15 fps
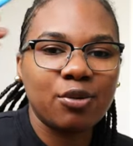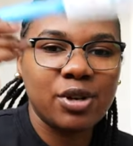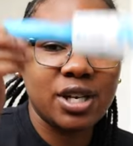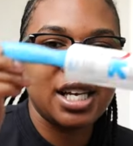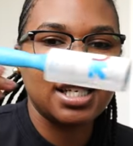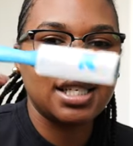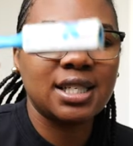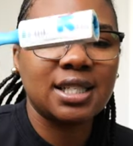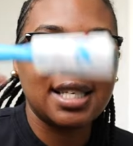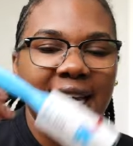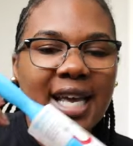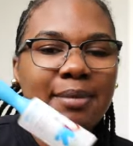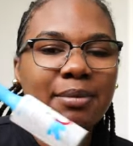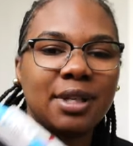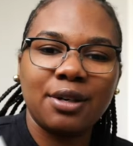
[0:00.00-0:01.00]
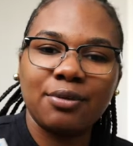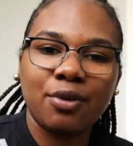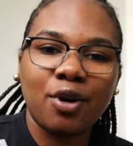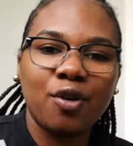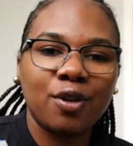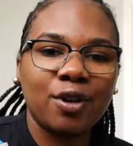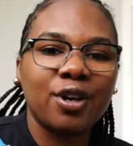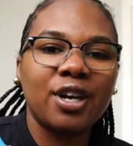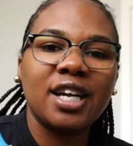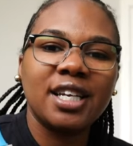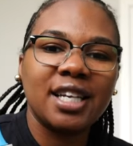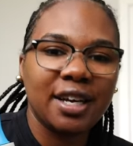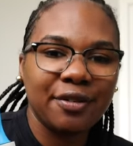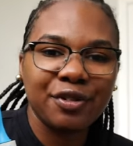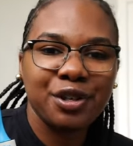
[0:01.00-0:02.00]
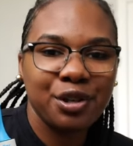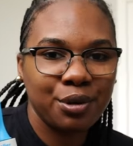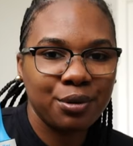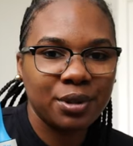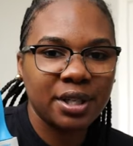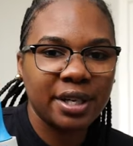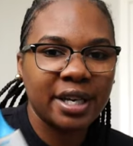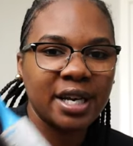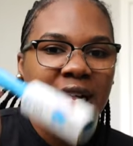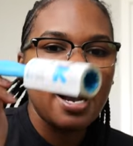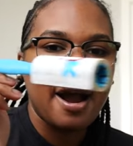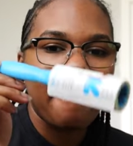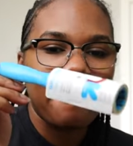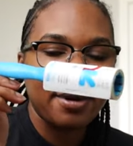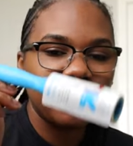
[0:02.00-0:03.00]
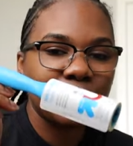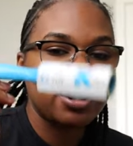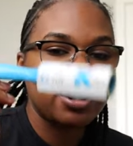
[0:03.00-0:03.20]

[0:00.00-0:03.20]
we get the same lint roller and never use it. I'm pretty